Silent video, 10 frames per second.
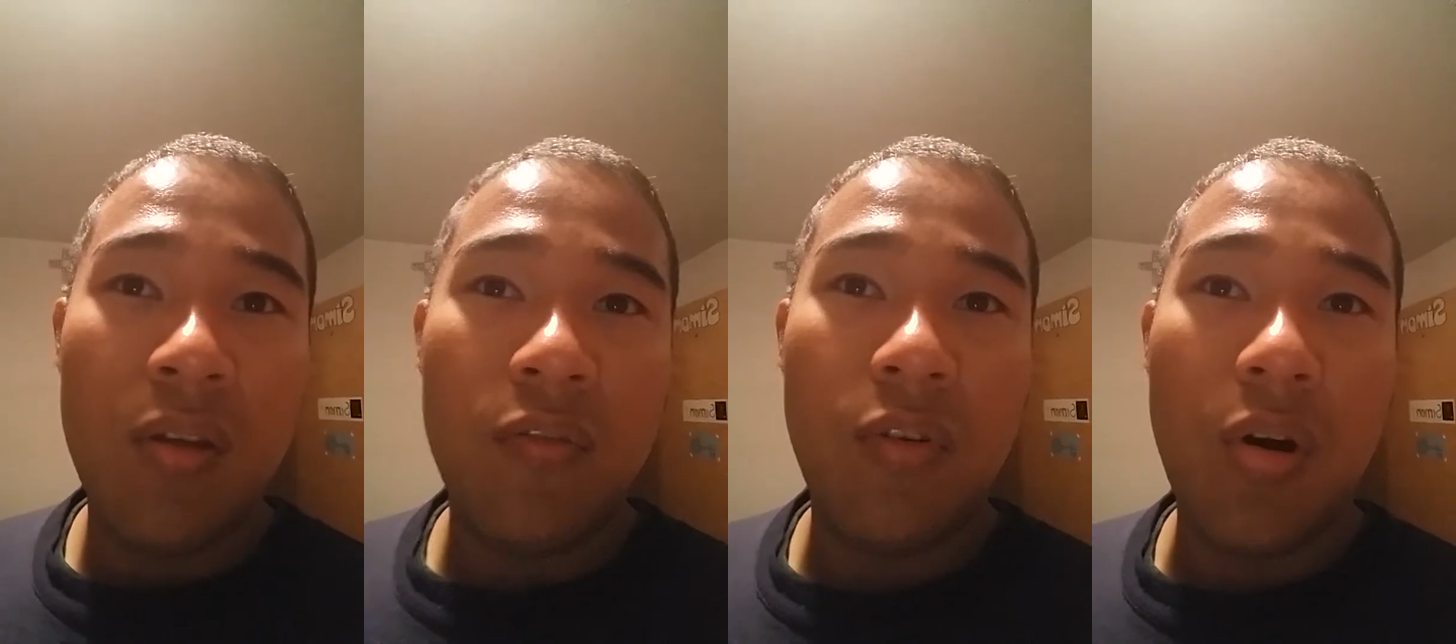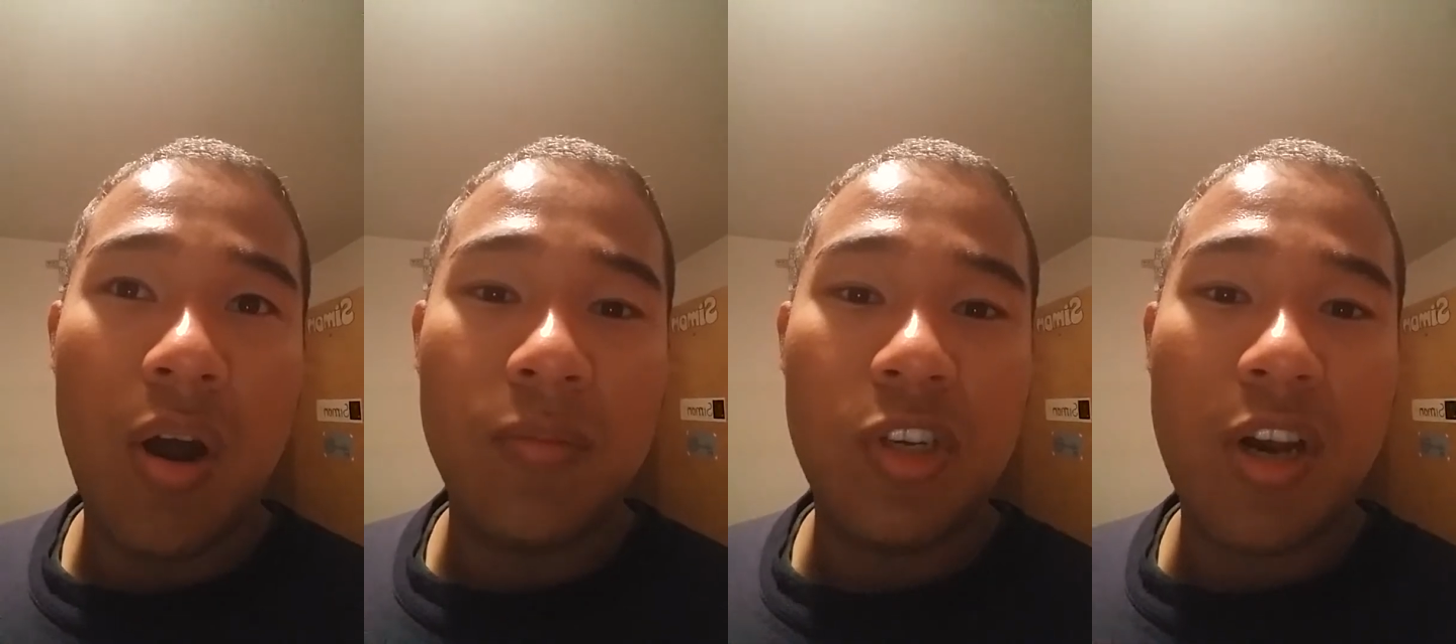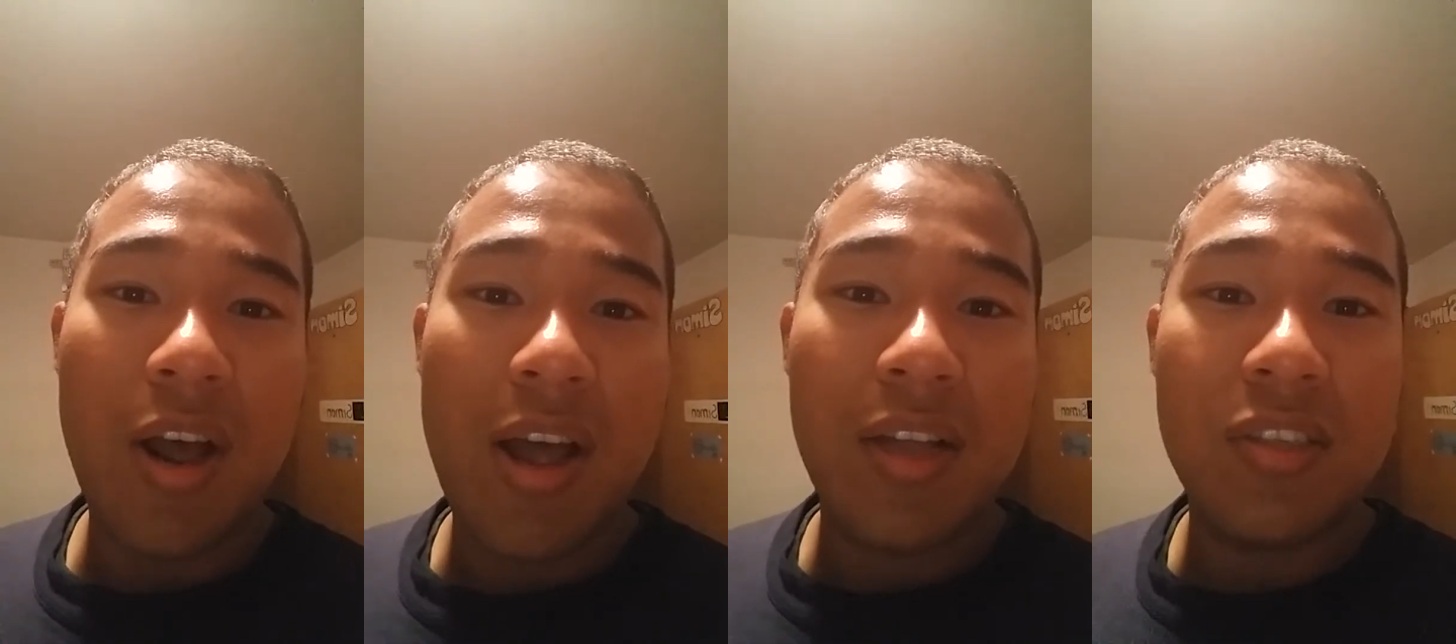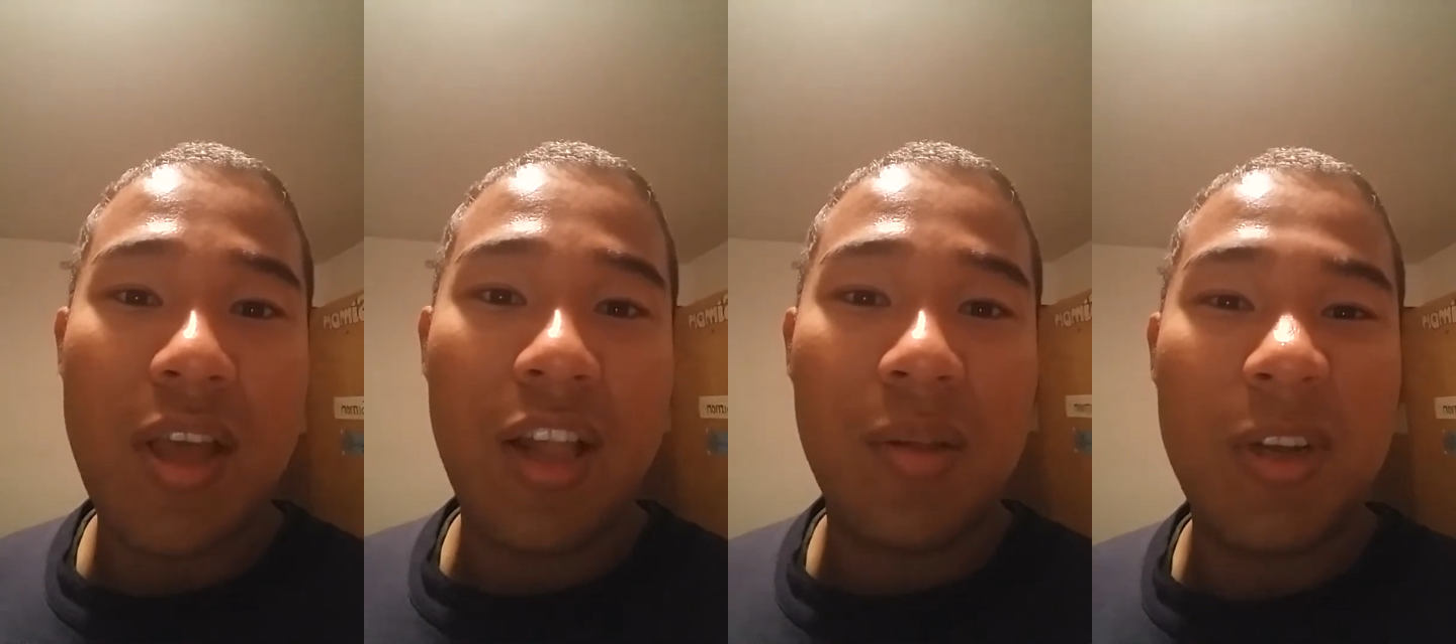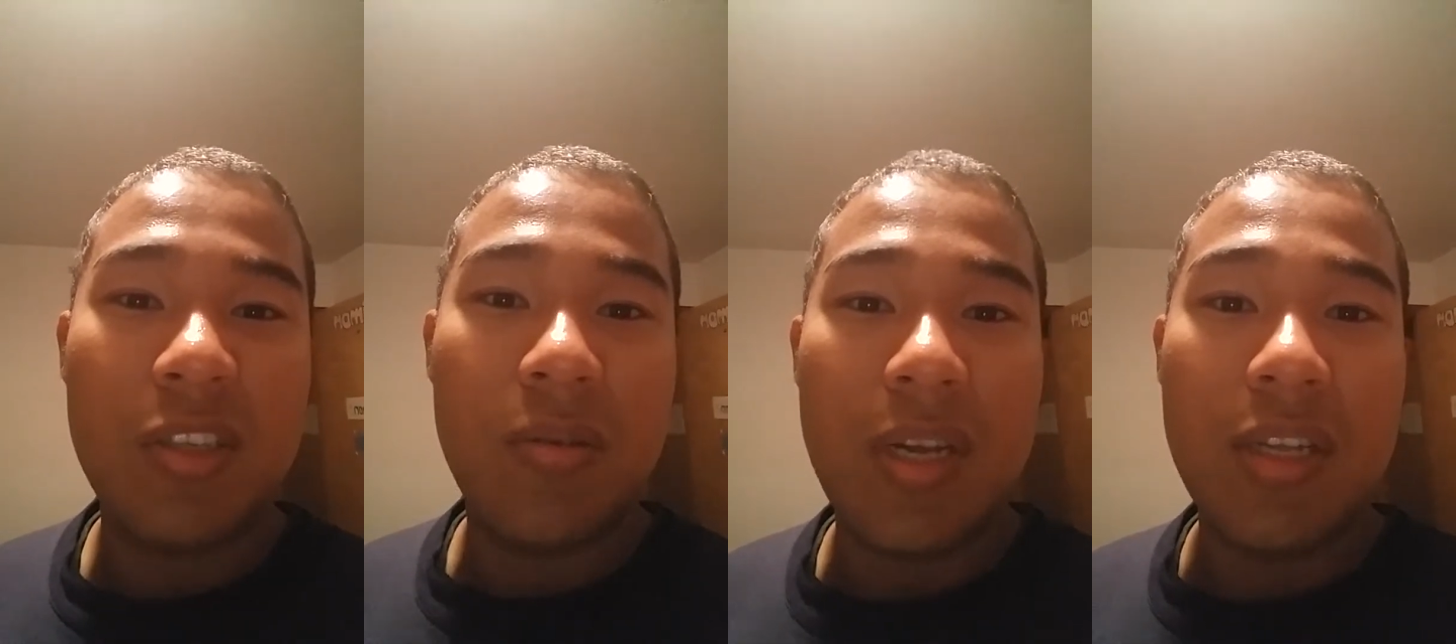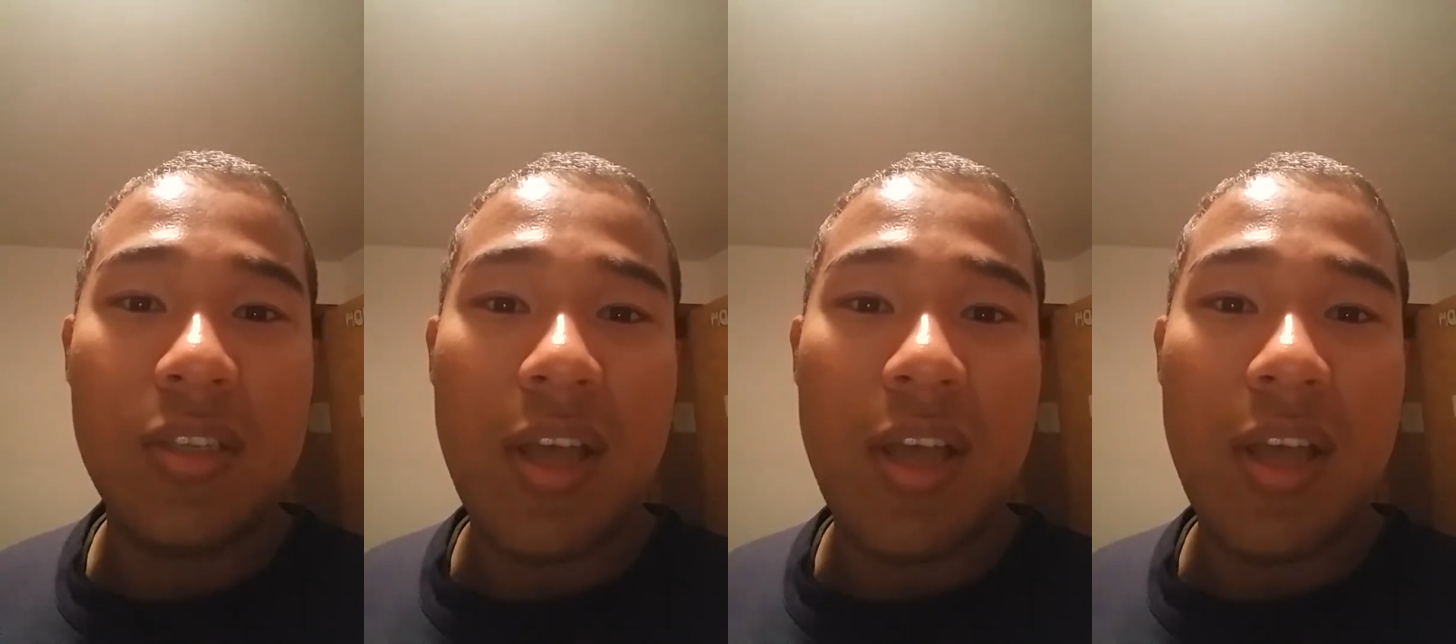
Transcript: for junior highs, elementaries,